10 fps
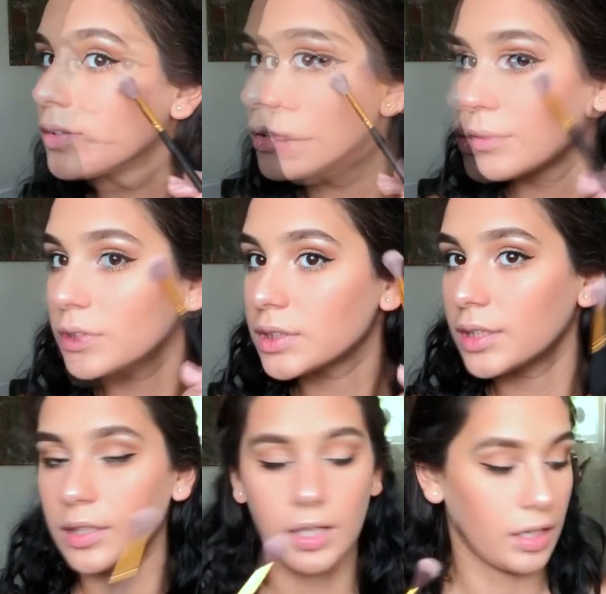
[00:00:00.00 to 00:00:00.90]
I'm
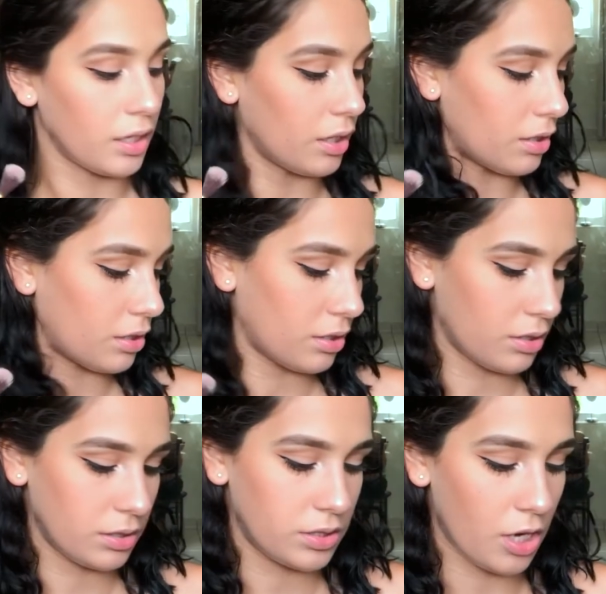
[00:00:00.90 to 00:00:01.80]
using the
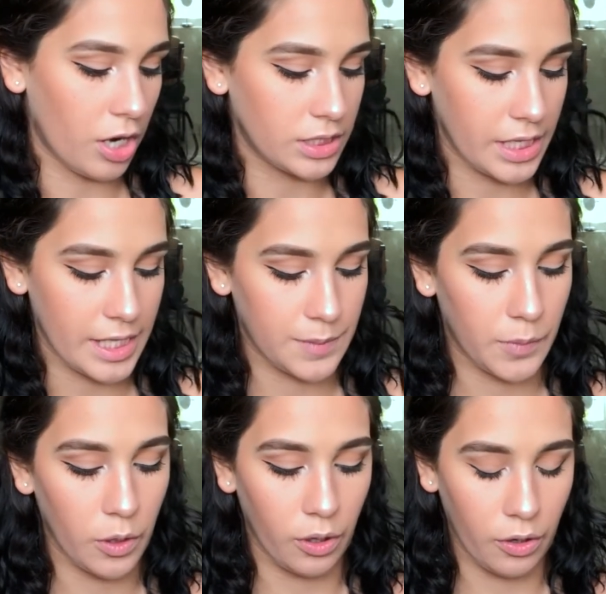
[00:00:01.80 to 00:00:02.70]
Tarteist
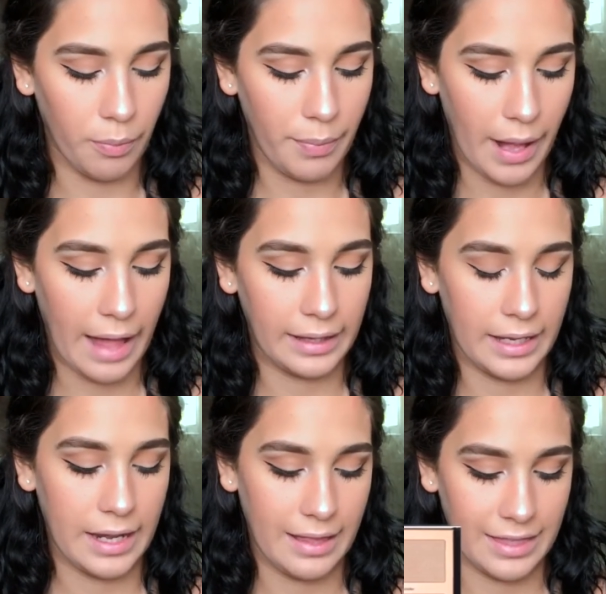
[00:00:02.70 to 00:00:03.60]
Pro Grow
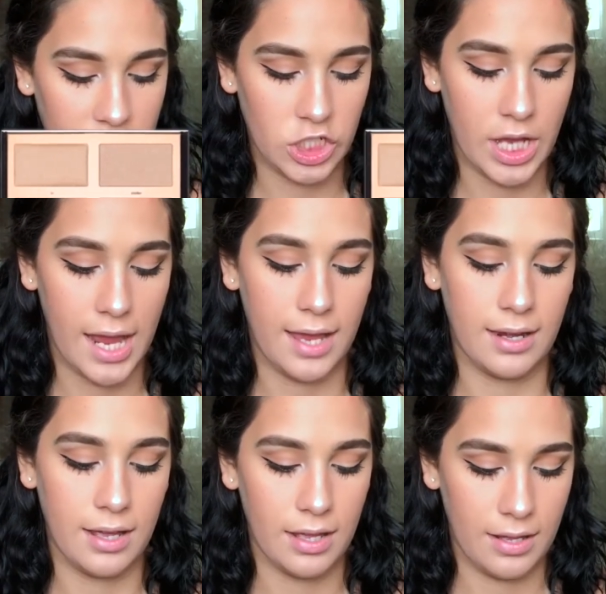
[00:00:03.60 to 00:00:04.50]
palette in the
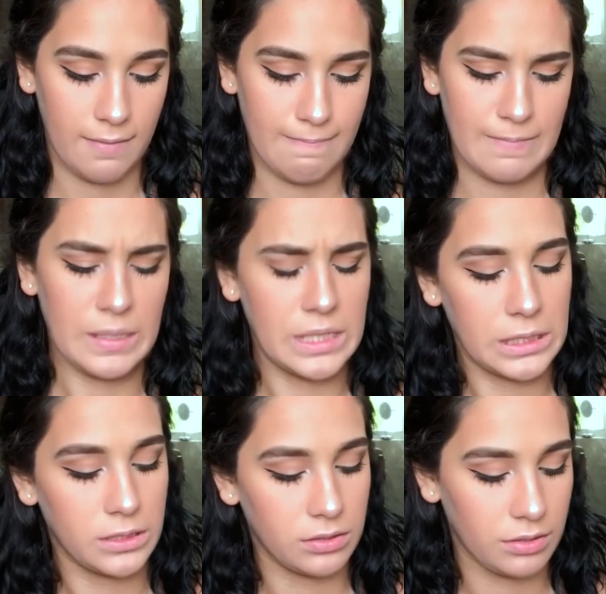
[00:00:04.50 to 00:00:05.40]
shade
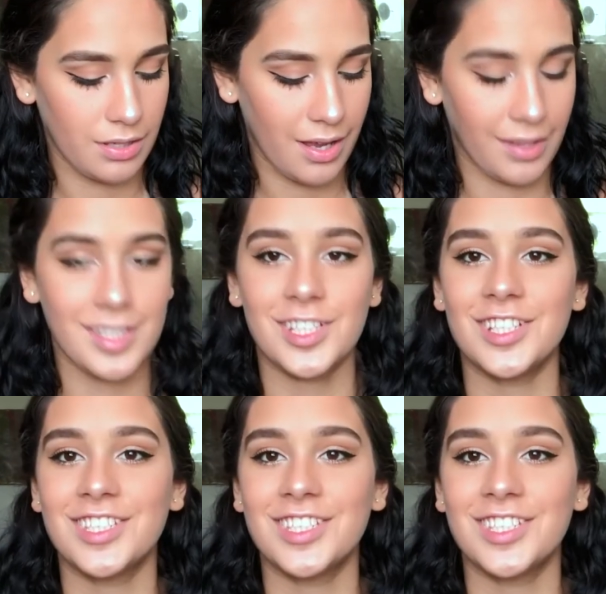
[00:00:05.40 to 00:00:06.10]
in the shade